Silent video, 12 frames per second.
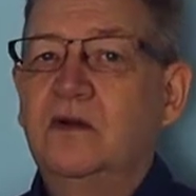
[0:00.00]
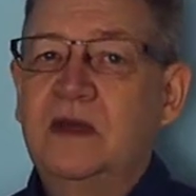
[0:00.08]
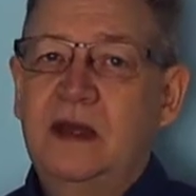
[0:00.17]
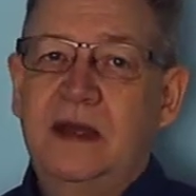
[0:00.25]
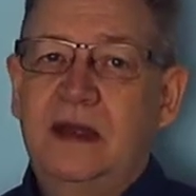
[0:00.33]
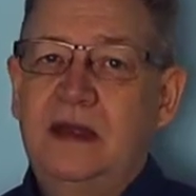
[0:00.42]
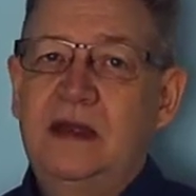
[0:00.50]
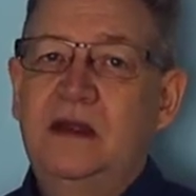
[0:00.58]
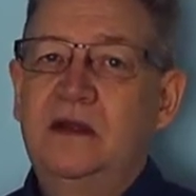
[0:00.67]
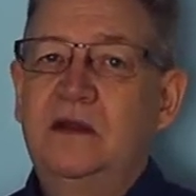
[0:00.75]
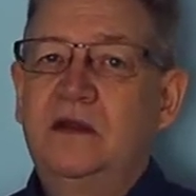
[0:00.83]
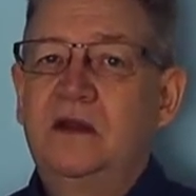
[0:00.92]
okay.
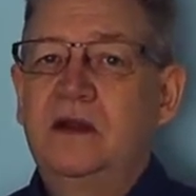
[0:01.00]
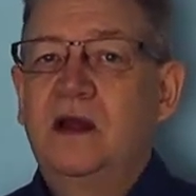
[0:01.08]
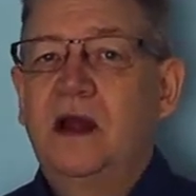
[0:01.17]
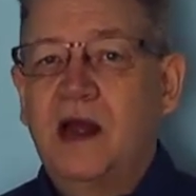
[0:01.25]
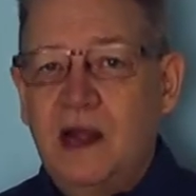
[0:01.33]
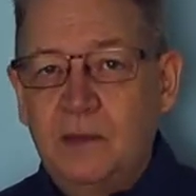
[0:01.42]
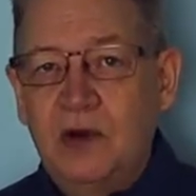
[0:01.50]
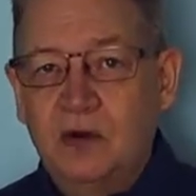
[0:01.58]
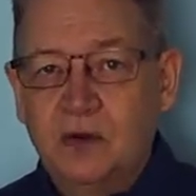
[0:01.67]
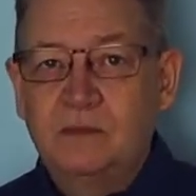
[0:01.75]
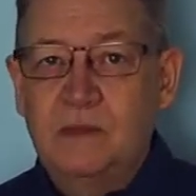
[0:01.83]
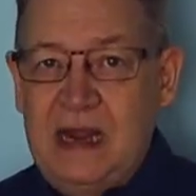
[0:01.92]
I'm an
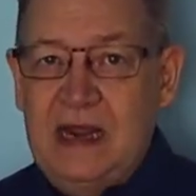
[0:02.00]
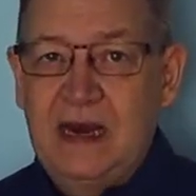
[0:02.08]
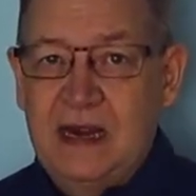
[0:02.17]
old man.